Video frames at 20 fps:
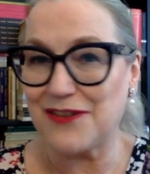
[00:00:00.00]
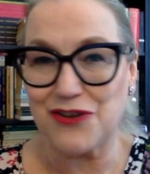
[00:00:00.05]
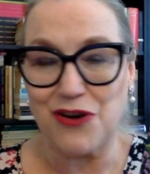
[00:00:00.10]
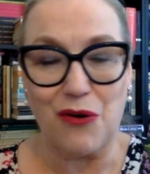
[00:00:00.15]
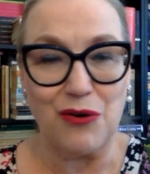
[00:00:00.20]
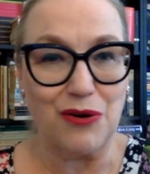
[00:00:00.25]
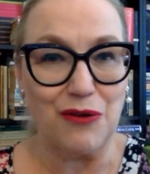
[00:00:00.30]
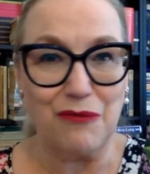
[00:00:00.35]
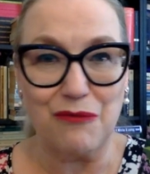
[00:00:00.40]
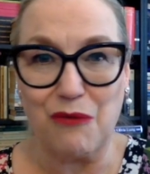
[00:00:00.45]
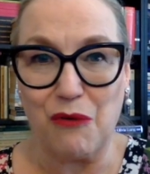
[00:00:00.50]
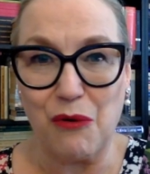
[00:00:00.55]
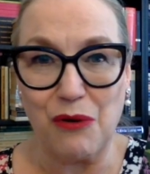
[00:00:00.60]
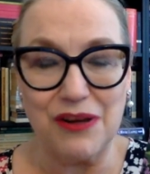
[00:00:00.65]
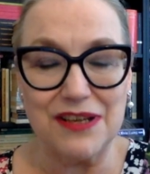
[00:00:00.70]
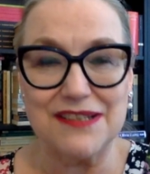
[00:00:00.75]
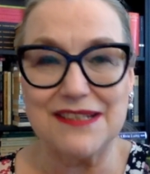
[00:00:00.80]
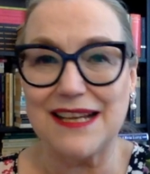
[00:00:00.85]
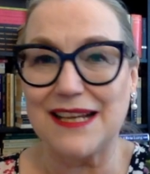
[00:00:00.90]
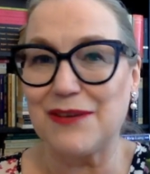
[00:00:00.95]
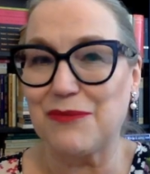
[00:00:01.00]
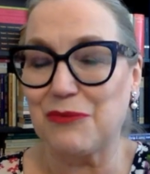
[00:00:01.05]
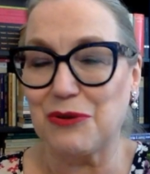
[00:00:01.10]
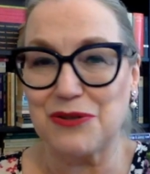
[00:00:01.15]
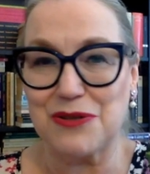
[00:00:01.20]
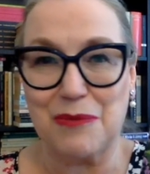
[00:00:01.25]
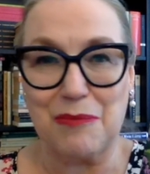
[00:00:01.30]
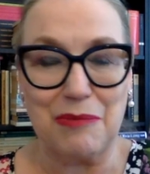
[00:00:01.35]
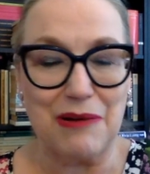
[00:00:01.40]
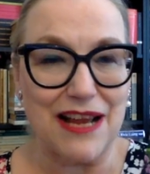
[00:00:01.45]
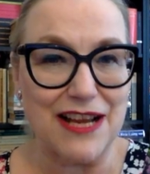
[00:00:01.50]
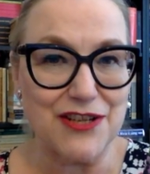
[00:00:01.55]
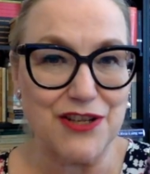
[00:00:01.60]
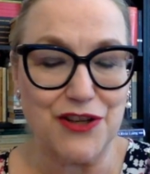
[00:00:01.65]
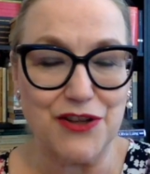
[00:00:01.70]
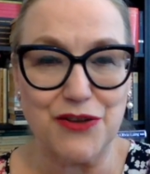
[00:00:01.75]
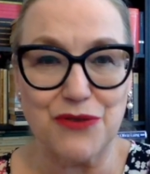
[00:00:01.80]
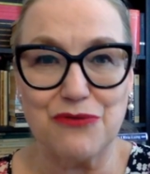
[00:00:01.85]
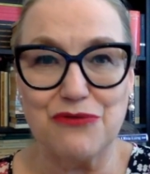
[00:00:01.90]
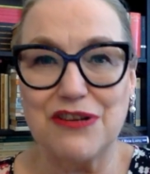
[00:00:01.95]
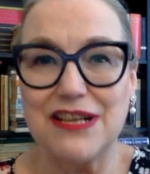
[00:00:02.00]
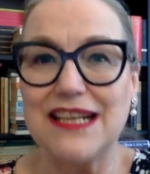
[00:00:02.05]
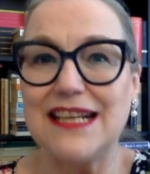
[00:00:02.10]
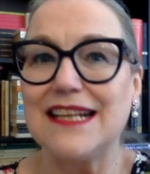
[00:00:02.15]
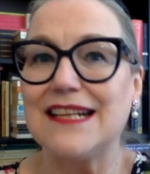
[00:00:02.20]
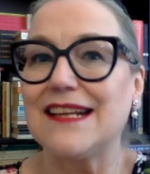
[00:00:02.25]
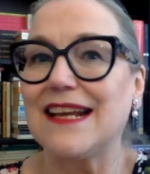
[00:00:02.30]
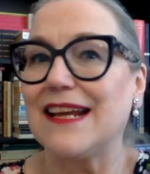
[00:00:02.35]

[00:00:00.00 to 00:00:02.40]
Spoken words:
tone of voice. It was a pleasure to read.